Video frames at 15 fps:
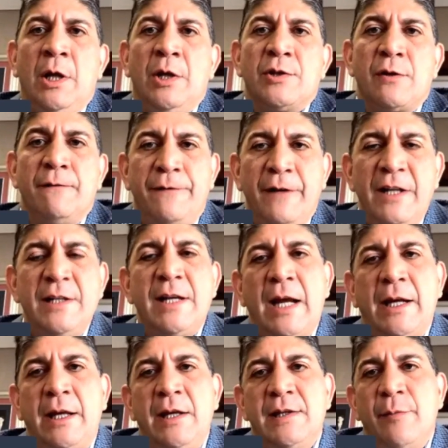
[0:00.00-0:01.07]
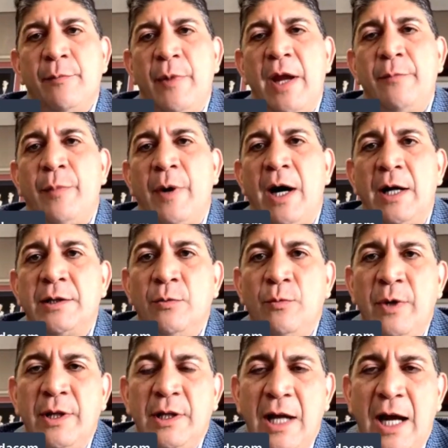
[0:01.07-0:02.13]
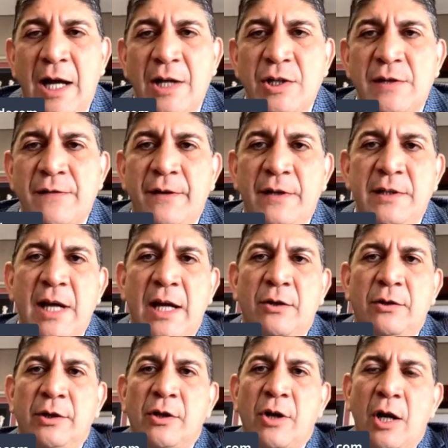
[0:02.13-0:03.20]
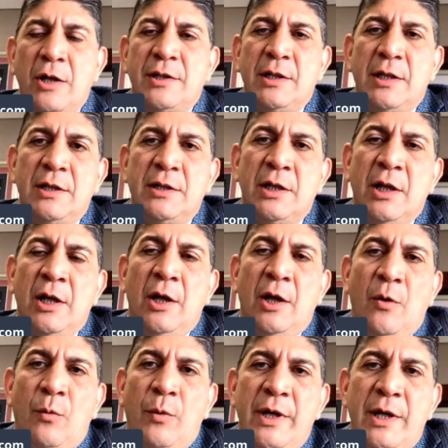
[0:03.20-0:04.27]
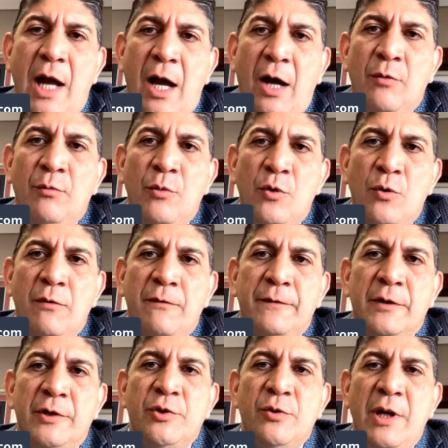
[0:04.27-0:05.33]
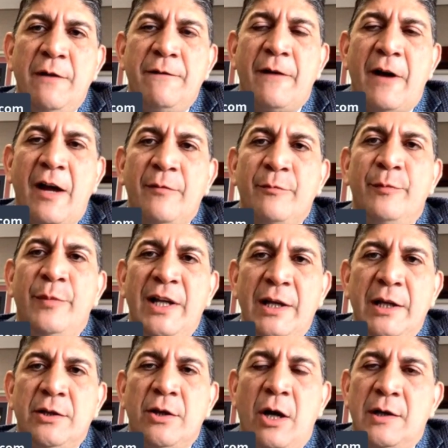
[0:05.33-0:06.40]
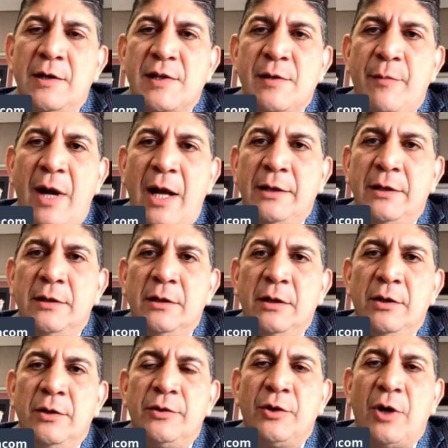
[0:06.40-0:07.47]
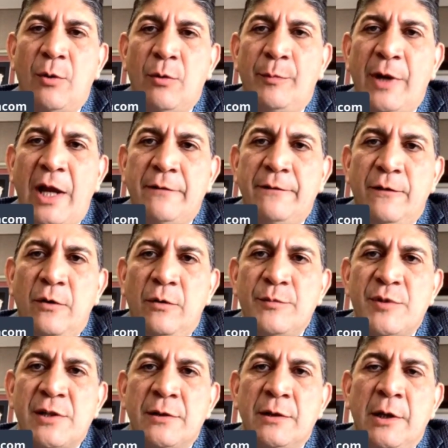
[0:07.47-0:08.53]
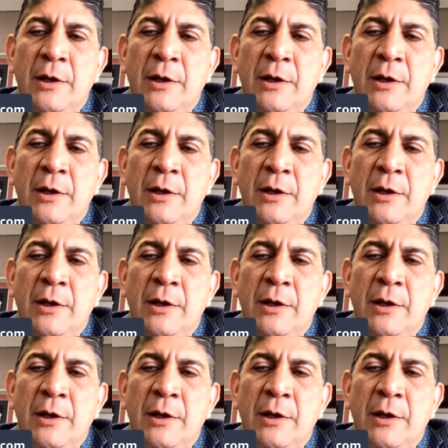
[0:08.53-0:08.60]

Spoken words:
So fintech is a big part. We're the largest fintech on the continent. We now move $25 billion a month through our platforms.